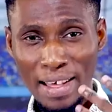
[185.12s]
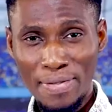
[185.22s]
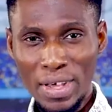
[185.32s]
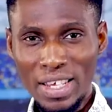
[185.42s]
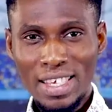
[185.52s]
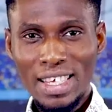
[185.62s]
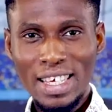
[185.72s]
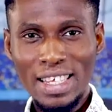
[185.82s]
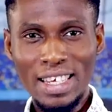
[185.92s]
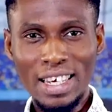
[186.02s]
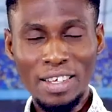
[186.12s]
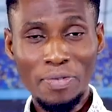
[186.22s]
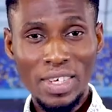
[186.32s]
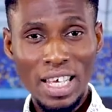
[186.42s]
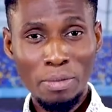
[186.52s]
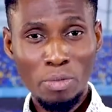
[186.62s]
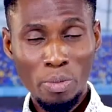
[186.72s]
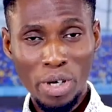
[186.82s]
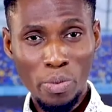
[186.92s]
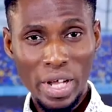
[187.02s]
this season. He defeated him home
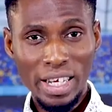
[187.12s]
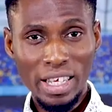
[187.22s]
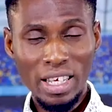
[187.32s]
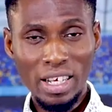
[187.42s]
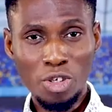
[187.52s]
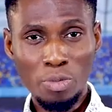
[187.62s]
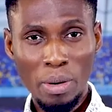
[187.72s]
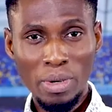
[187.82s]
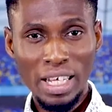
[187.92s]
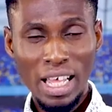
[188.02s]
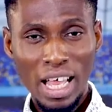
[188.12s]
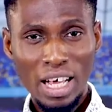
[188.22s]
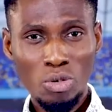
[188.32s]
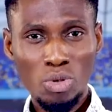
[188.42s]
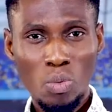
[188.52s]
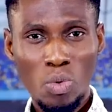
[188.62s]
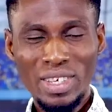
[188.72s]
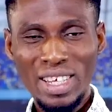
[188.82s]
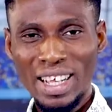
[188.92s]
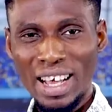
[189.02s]
and away in the English Premier League and also
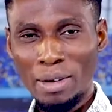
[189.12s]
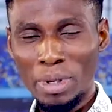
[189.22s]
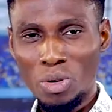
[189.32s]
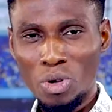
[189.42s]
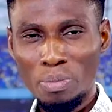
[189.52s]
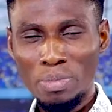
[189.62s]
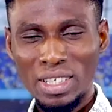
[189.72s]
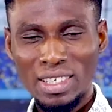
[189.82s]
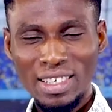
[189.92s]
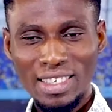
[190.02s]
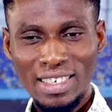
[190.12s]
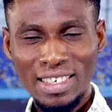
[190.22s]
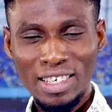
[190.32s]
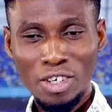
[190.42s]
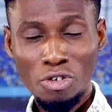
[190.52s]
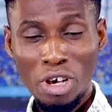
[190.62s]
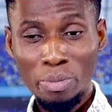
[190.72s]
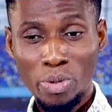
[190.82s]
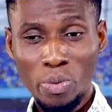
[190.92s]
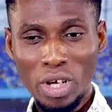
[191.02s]
once in the Carabao Cup. It's
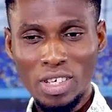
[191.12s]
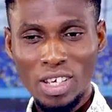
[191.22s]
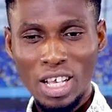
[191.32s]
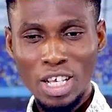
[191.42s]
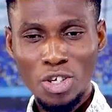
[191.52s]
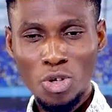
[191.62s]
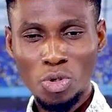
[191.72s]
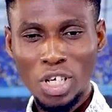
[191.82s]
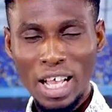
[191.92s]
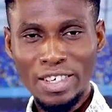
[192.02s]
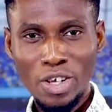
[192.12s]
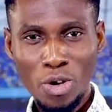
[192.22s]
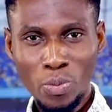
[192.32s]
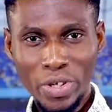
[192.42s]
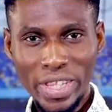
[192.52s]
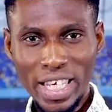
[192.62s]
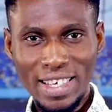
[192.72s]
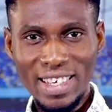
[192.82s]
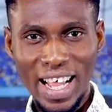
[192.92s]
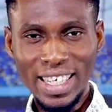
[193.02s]
incredible what Solskjaer has done with this
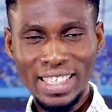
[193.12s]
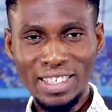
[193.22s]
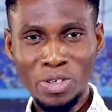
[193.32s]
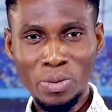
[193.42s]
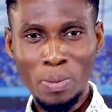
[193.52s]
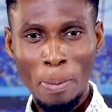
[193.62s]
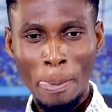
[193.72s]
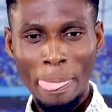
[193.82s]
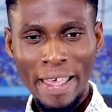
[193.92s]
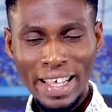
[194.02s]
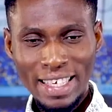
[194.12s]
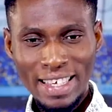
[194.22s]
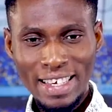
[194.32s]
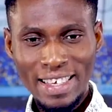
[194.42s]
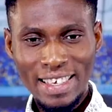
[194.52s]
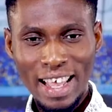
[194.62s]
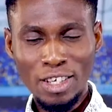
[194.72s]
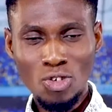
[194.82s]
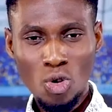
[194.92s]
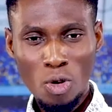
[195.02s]
side, you know, getting this
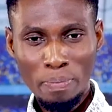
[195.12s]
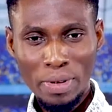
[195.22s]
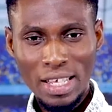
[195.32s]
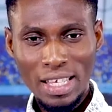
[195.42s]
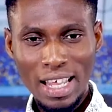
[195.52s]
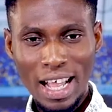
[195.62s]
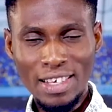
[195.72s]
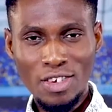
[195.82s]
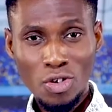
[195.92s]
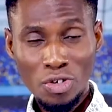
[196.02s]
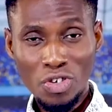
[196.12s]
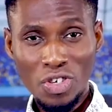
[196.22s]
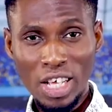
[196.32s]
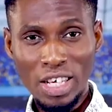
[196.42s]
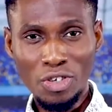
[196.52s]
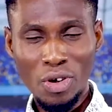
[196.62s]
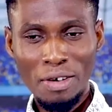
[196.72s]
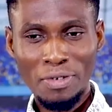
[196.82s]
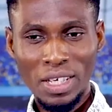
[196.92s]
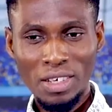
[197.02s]
side to compete at such a stage, you know,
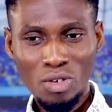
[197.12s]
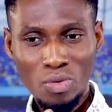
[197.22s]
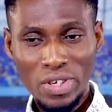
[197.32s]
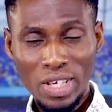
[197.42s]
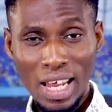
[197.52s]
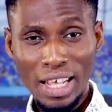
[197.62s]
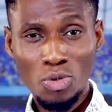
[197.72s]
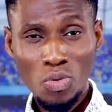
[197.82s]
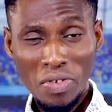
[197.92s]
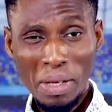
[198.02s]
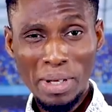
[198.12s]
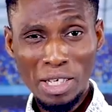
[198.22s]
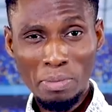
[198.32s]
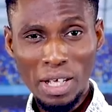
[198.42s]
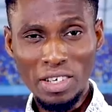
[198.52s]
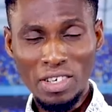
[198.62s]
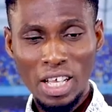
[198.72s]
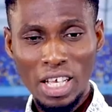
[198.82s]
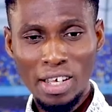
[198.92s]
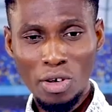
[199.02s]
after losing like 2 of their best players.
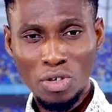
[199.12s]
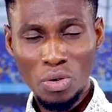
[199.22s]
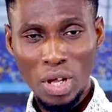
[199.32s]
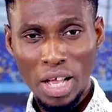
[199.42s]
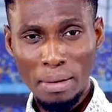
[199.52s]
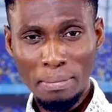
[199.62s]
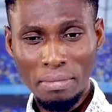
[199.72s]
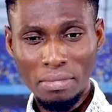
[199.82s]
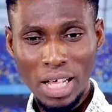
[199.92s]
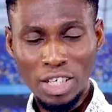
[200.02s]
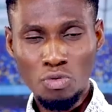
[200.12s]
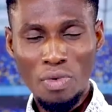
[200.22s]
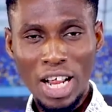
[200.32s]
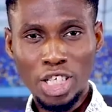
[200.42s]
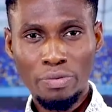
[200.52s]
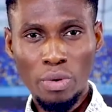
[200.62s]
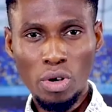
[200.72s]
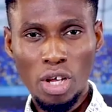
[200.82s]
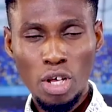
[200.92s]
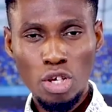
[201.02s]
They lost, that's
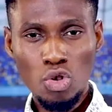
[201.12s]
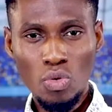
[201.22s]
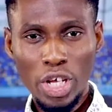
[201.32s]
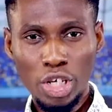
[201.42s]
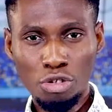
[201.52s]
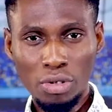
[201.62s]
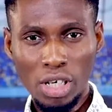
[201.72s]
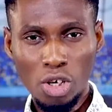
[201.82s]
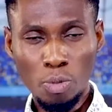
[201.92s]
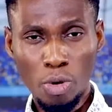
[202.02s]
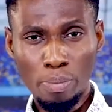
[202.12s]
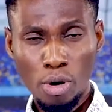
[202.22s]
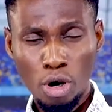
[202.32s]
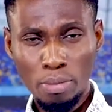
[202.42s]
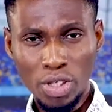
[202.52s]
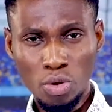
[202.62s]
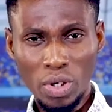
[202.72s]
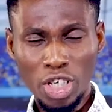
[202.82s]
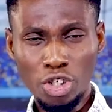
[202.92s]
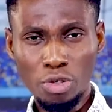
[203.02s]
Rashford to injury, they lost Paul Pogba to
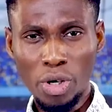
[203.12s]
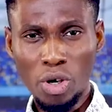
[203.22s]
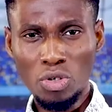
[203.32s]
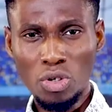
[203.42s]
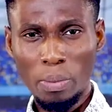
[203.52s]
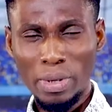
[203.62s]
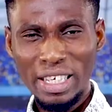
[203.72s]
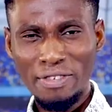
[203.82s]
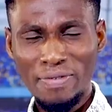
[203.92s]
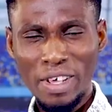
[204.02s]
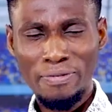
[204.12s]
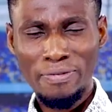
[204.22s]
injury also, but they've